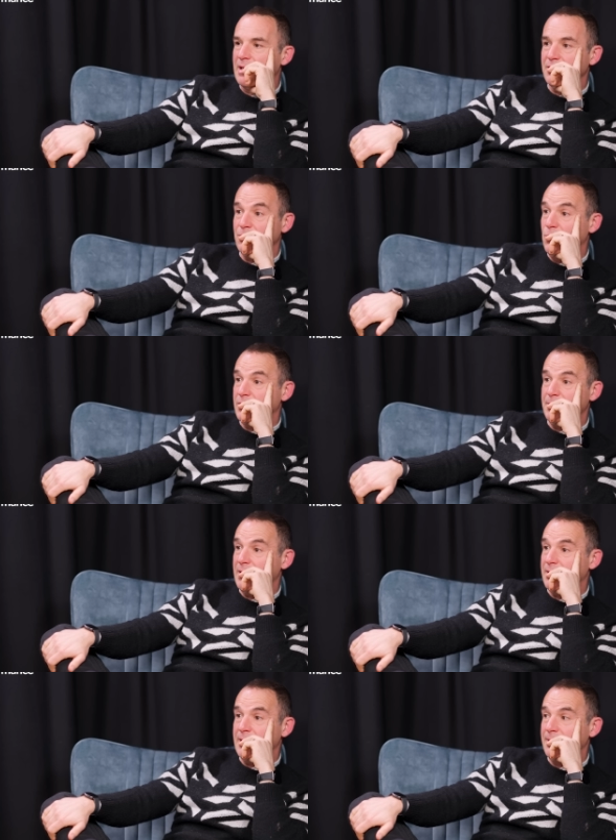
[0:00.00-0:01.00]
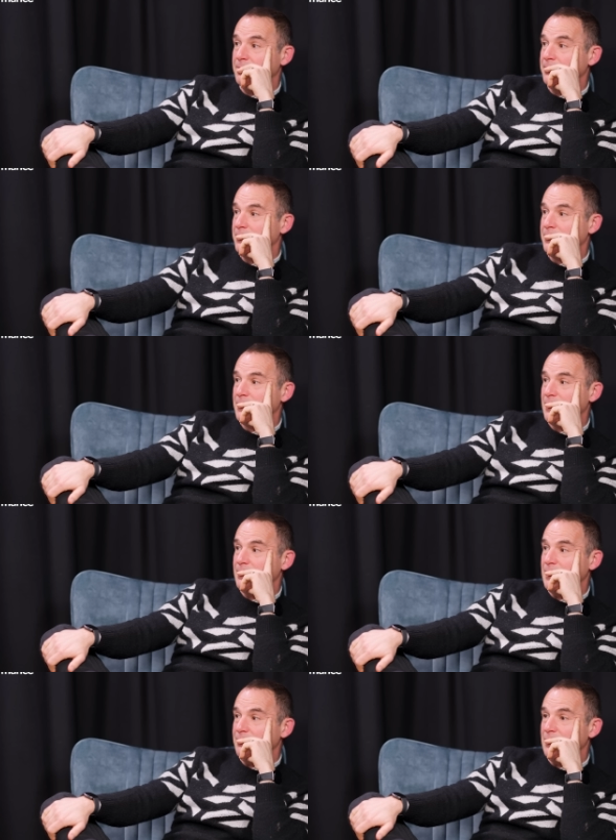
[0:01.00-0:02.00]
and just walked him out of there.
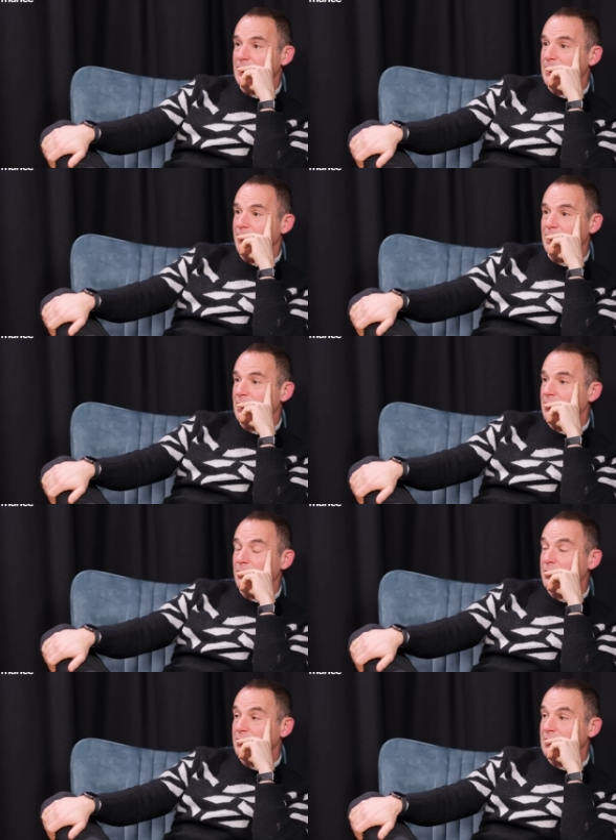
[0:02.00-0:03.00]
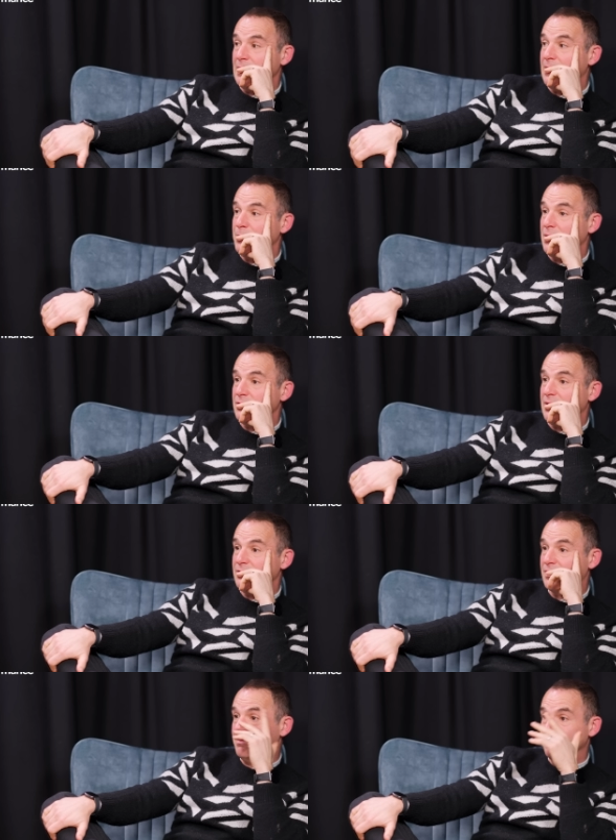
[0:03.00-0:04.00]
And, and you know, and I, I, you know, I
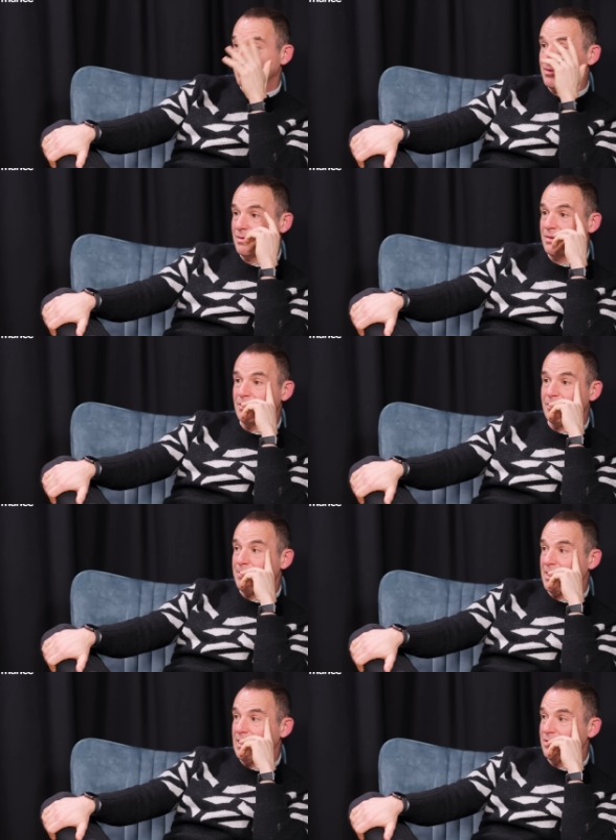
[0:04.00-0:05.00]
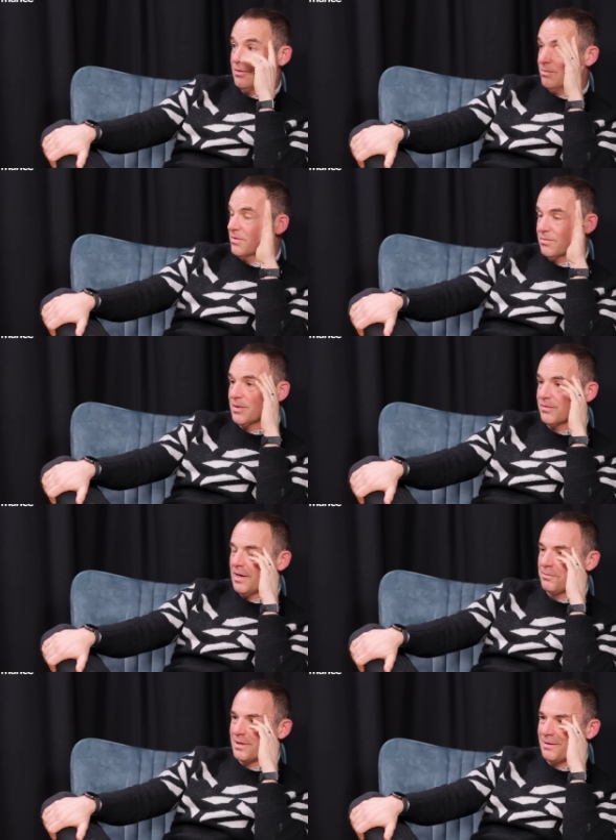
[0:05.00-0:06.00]
apologized to, to the rabbi later who was
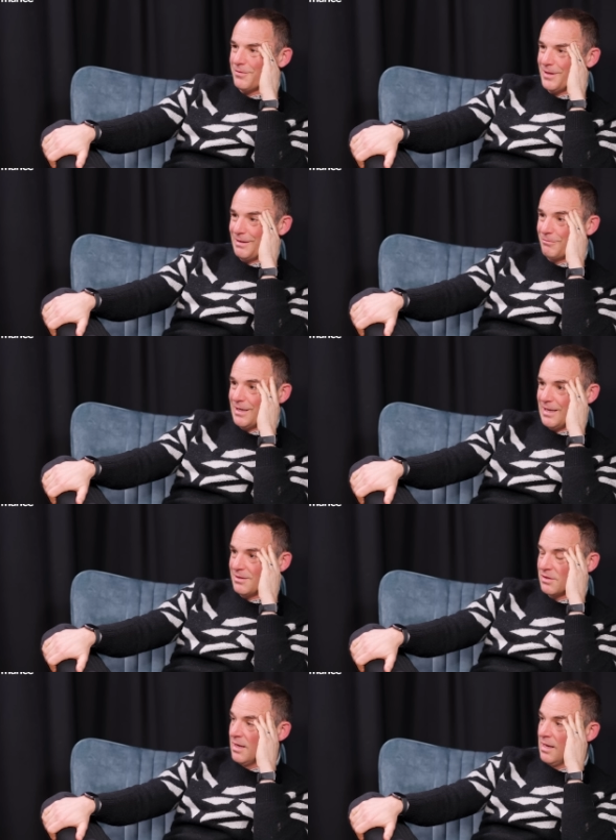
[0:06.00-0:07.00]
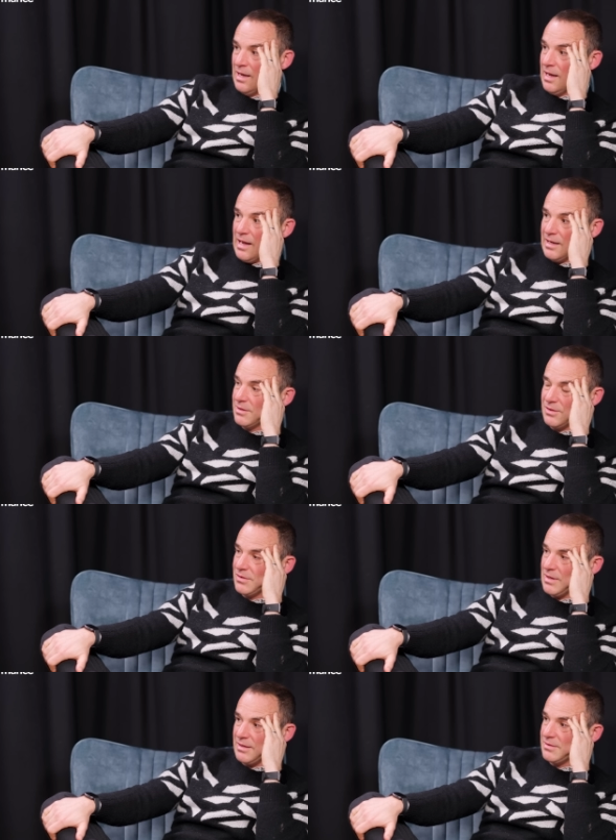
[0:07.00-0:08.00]
fine with it, finally realized. And I
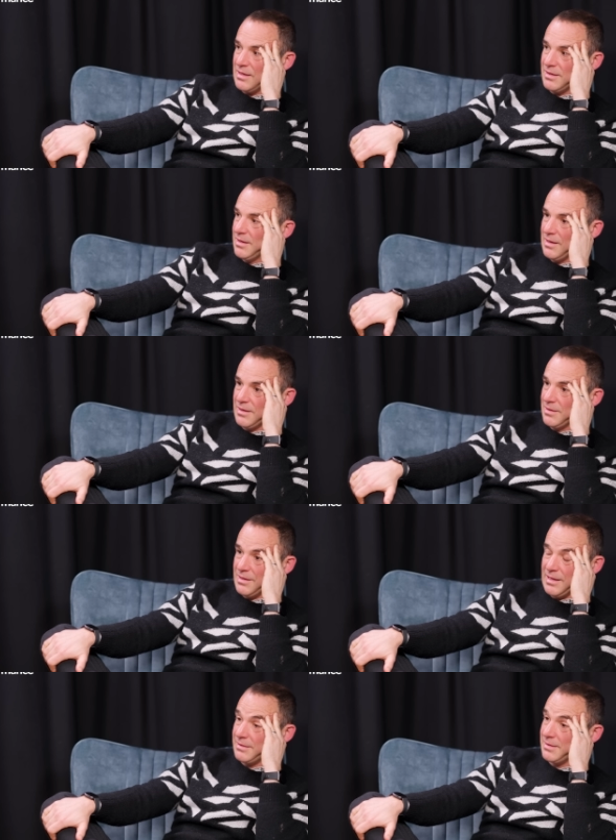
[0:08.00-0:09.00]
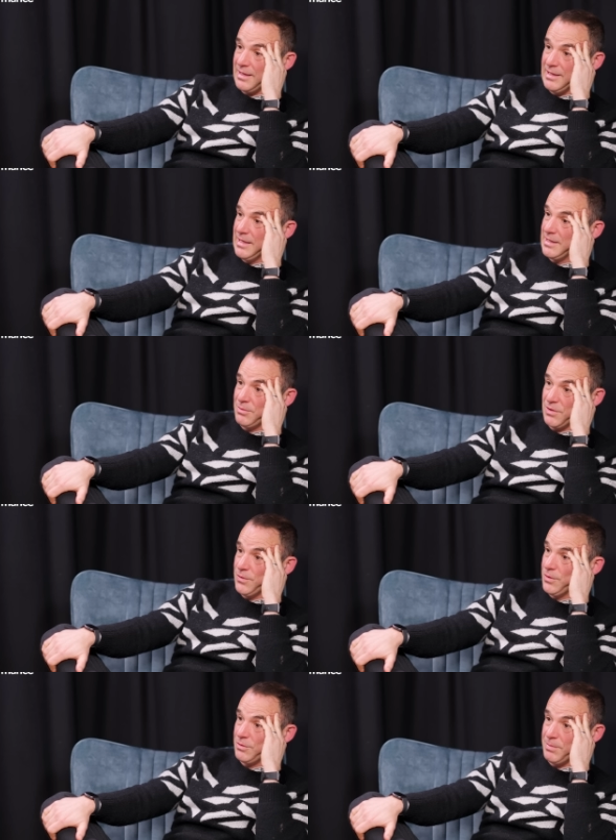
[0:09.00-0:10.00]
just, I said, the last thing he needed was
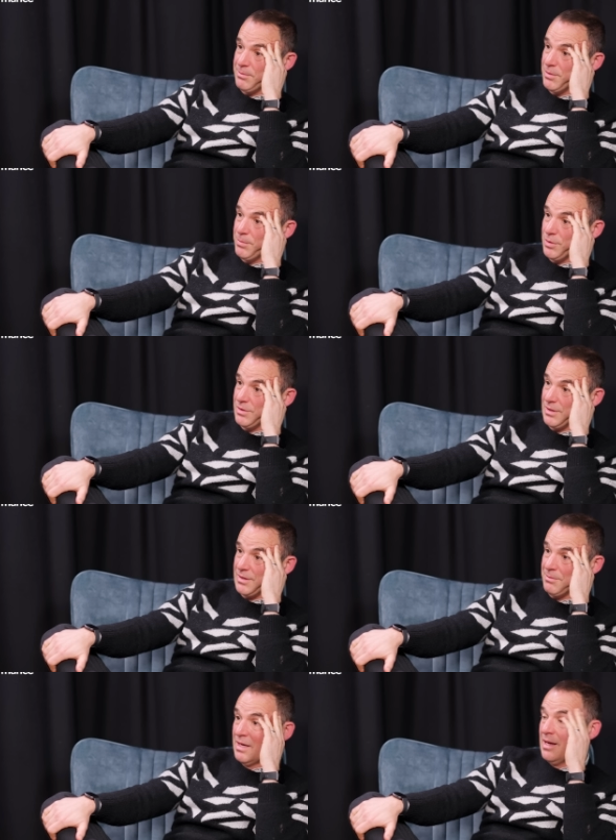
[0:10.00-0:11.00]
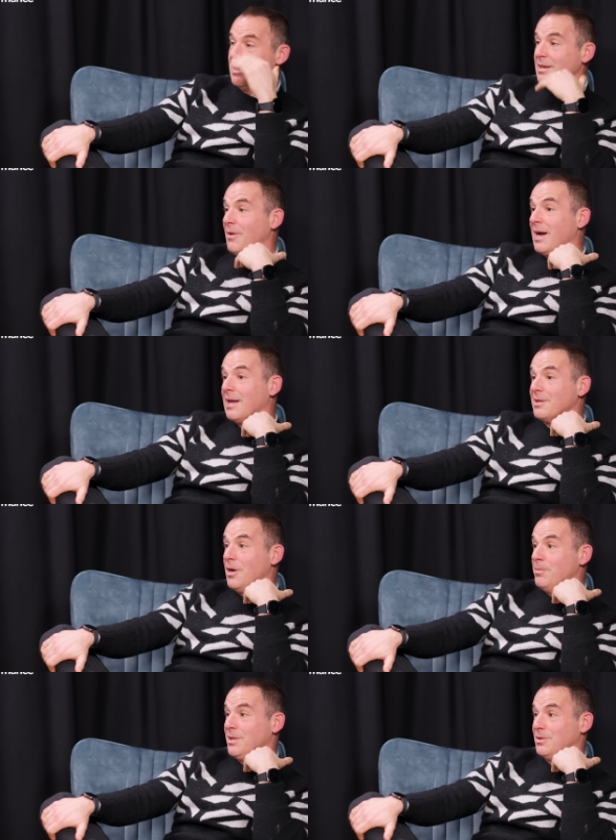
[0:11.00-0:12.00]
400 people pointing at him. You know, I had
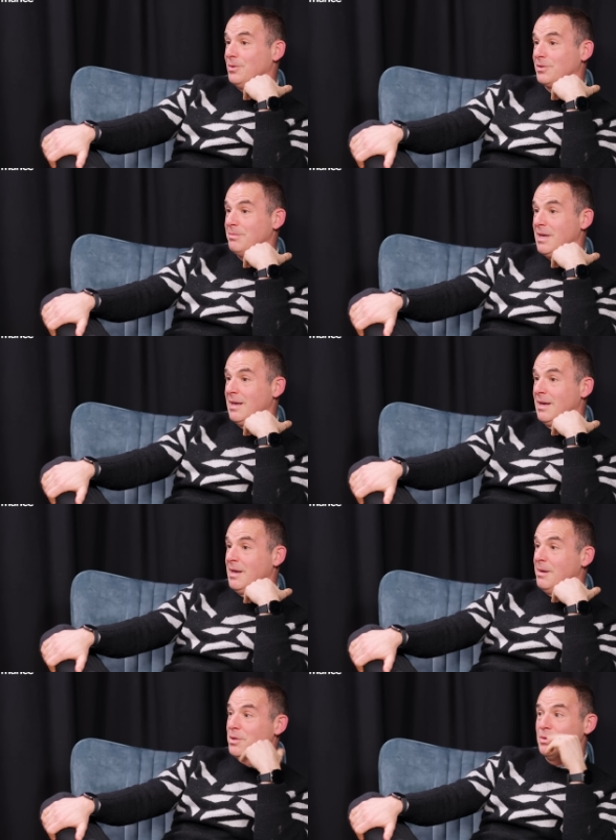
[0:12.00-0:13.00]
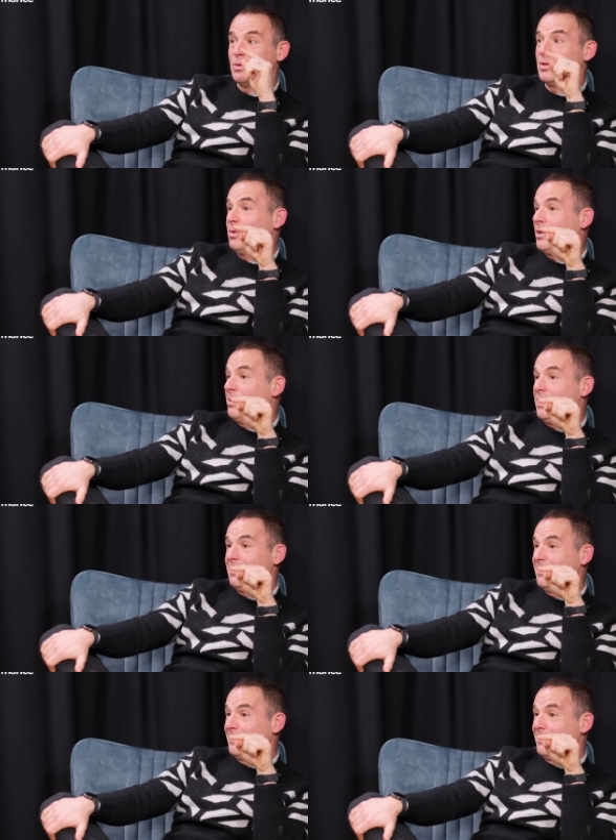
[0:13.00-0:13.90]
nobody talk to me, but nor do you want to be